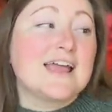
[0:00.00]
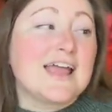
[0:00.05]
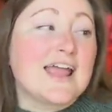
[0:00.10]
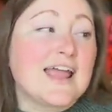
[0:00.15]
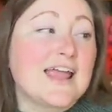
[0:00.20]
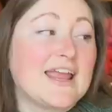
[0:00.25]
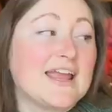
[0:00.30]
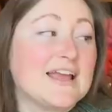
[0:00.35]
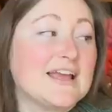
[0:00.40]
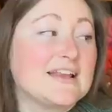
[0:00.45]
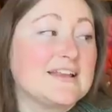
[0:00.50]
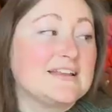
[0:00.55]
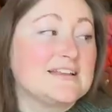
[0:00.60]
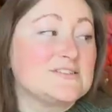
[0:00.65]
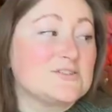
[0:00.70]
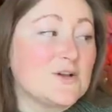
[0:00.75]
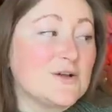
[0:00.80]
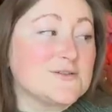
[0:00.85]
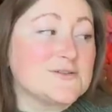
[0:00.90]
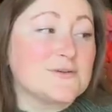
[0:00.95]
And it's
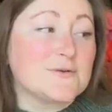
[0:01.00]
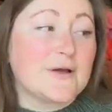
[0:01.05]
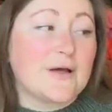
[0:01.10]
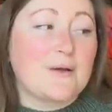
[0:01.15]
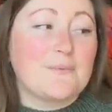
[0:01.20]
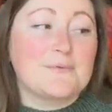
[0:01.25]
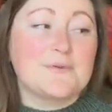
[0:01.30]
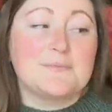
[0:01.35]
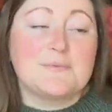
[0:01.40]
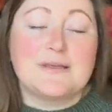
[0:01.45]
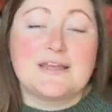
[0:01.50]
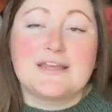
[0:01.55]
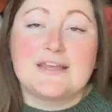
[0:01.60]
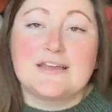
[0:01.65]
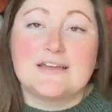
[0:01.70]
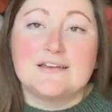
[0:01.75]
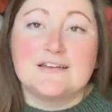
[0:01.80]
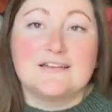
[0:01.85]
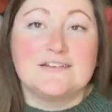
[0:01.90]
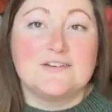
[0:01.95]
also helped me